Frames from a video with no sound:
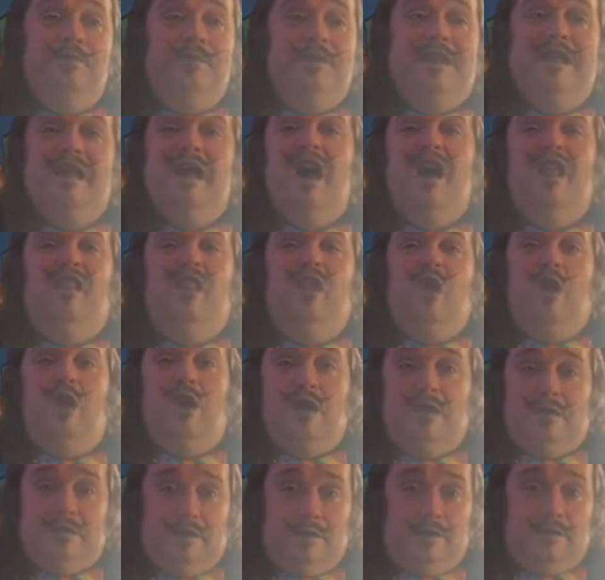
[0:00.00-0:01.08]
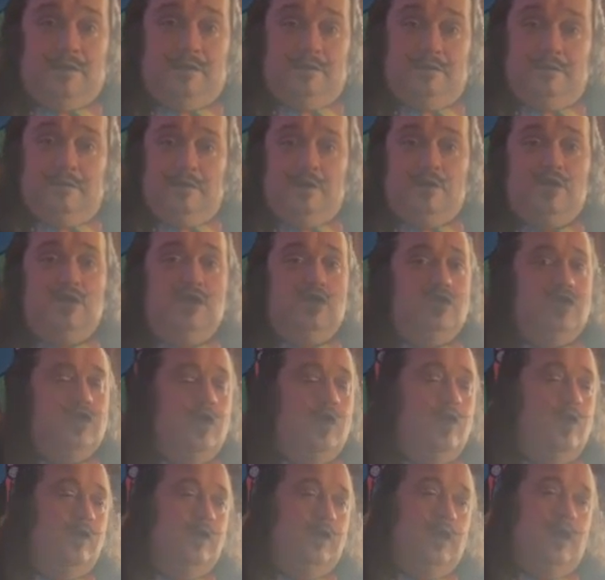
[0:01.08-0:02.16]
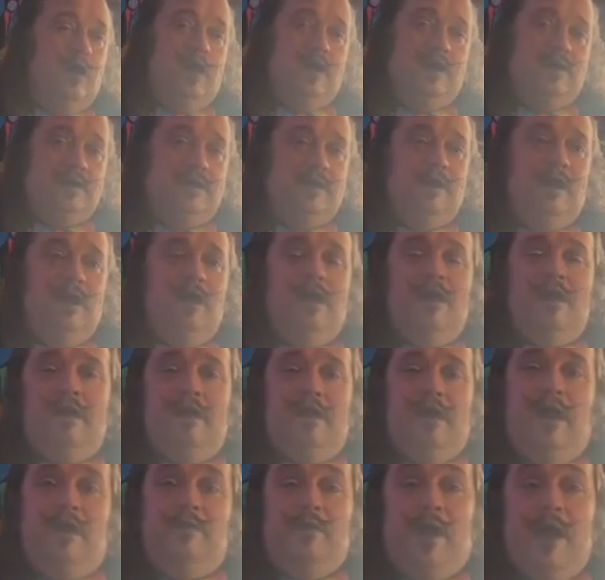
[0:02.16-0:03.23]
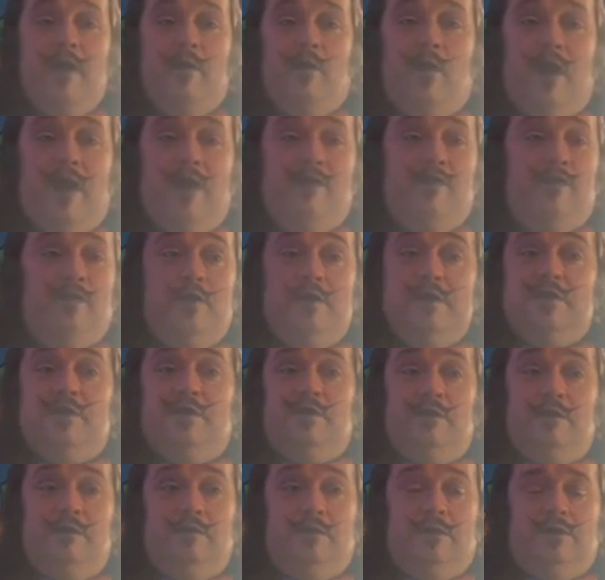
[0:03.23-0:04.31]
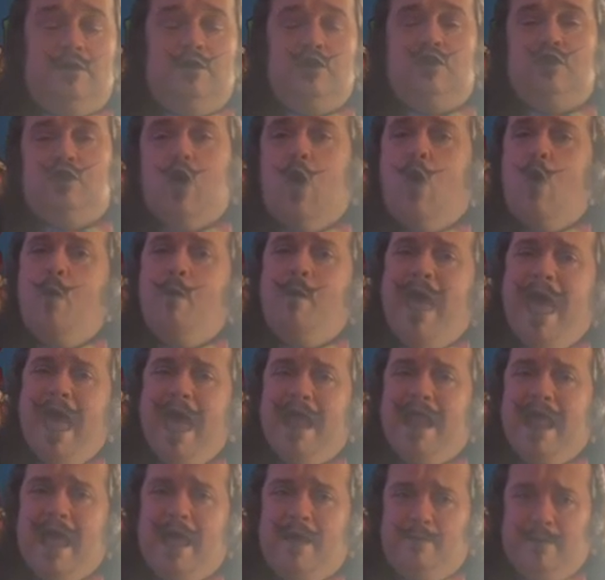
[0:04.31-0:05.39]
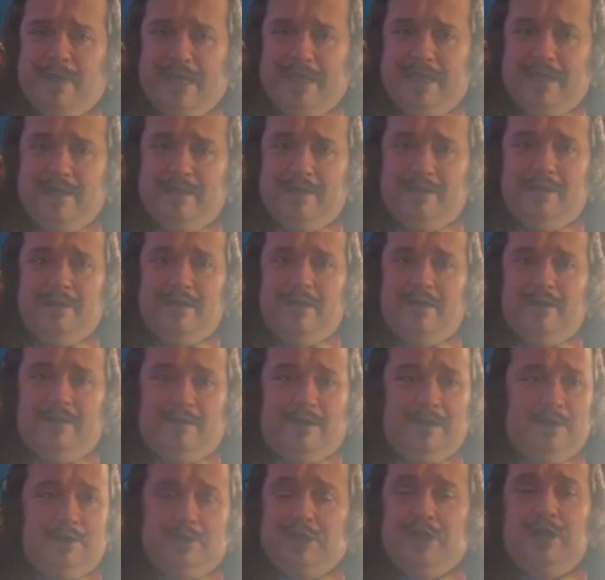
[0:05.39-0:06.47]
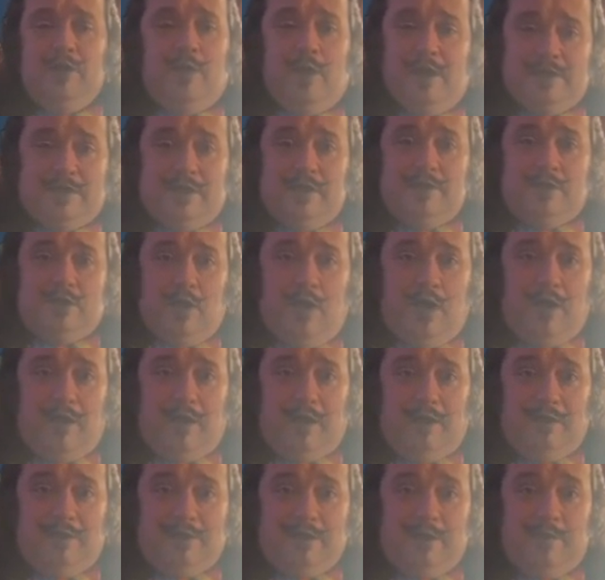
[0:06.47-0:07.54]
Got lost, so lost, and my wife was so mad at me that she wasn't talking to